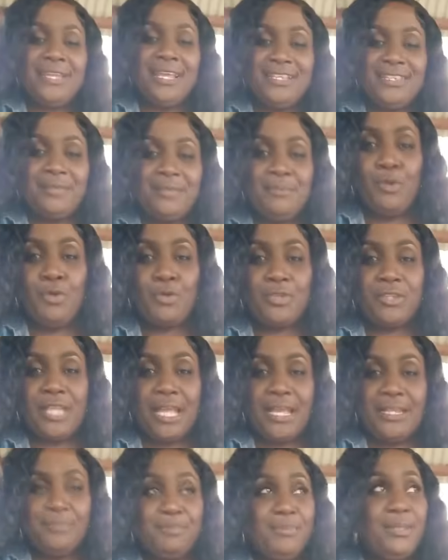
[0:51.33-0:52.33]
auntie booked
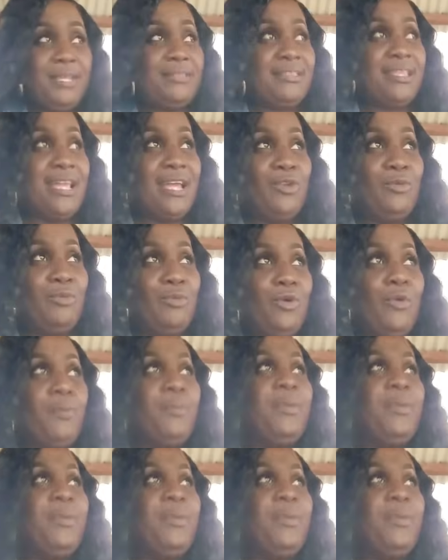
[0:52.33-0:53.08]
and busy, a lot more